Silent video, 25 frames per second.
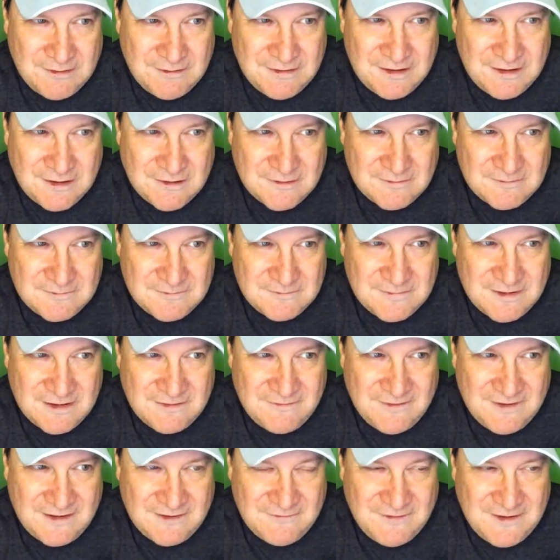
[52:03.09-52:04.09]

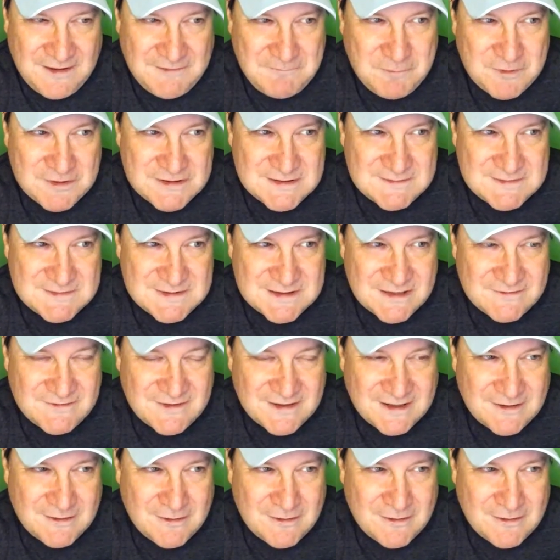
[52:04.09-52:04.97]
if he puts himself like,